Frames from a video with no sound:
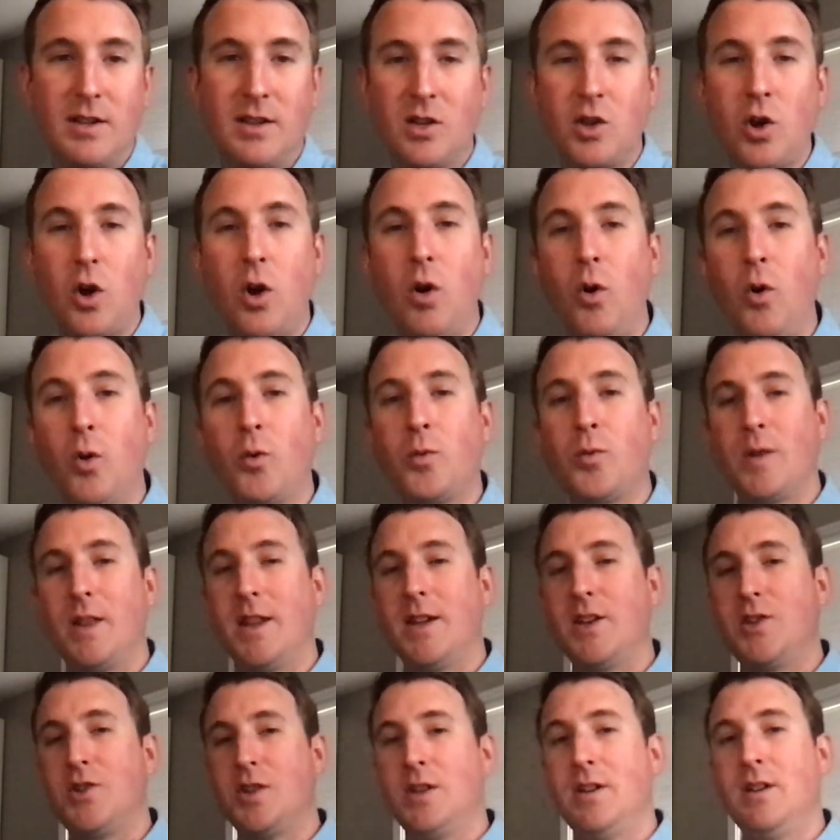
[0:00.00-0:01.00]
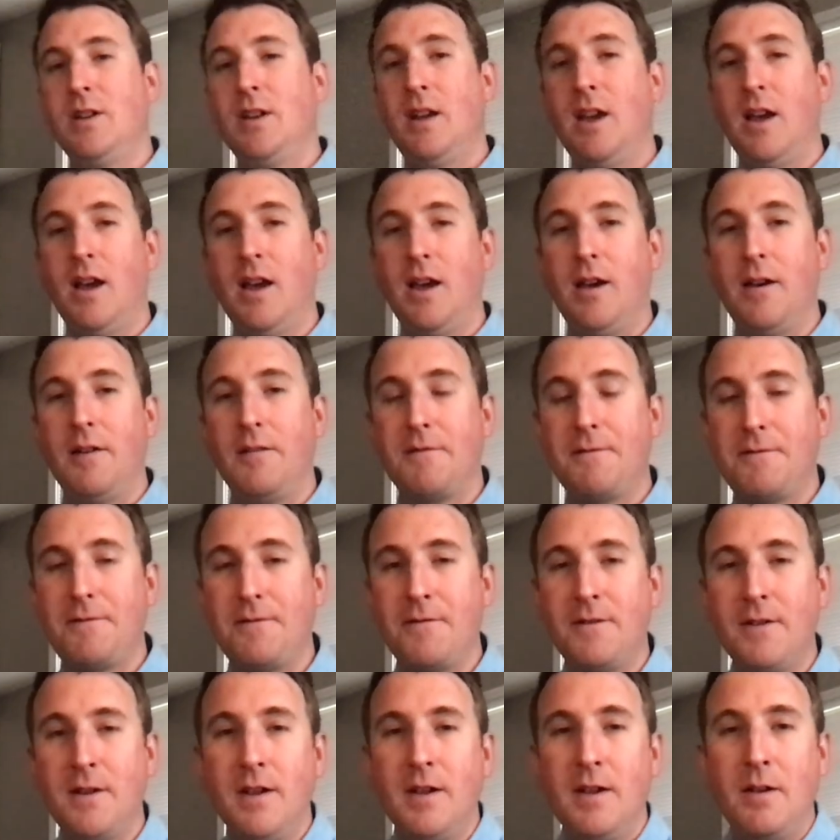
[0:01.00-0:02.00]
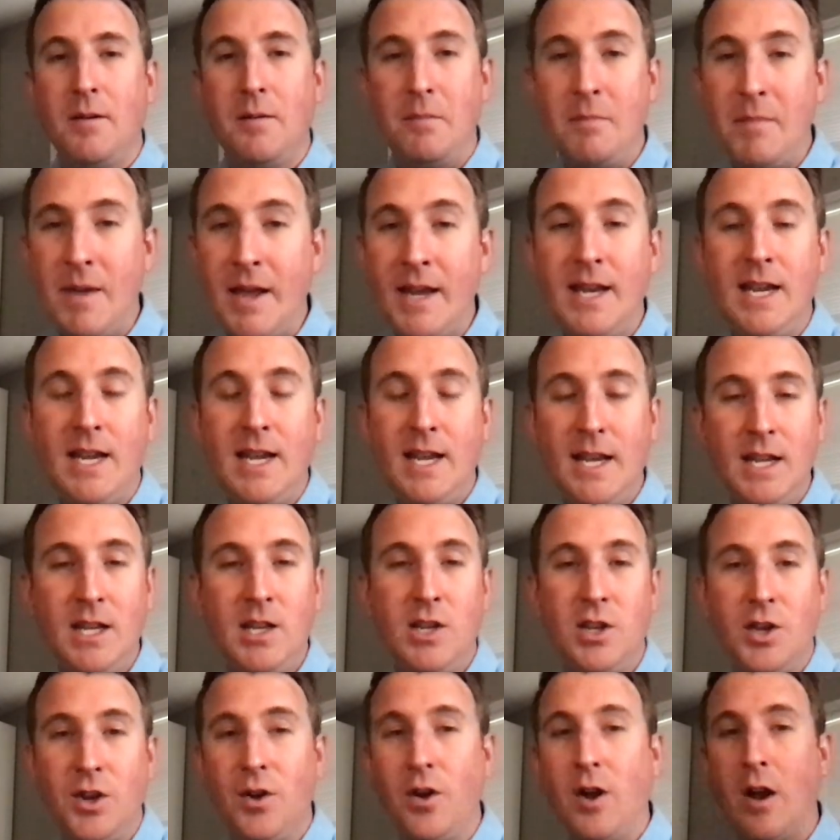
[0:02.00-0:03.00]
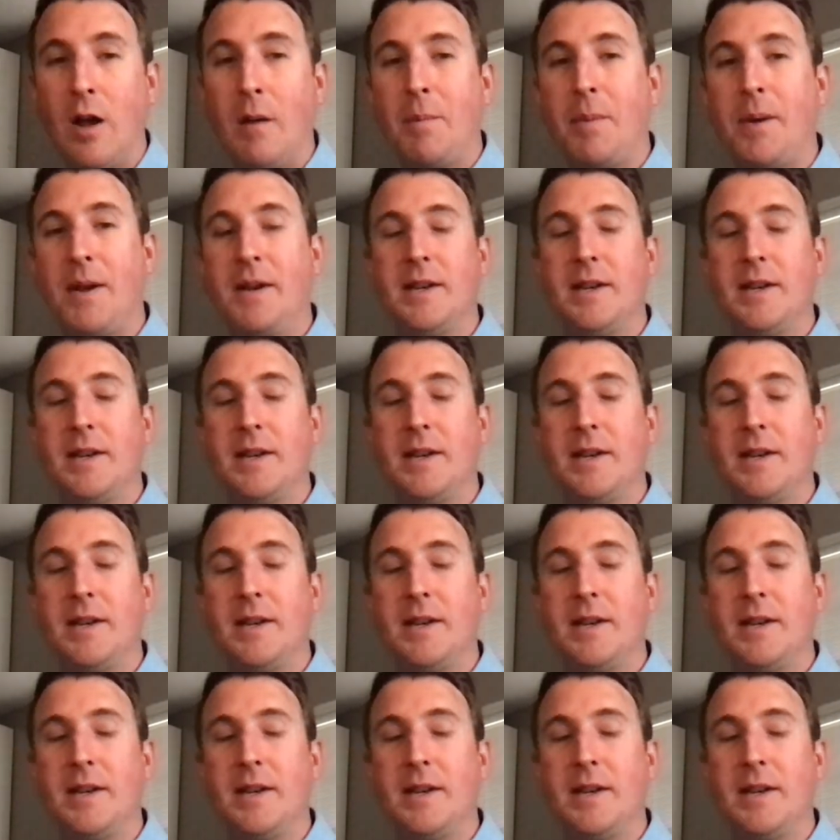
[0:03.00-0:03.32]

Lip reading: the cold religion of many in Europe.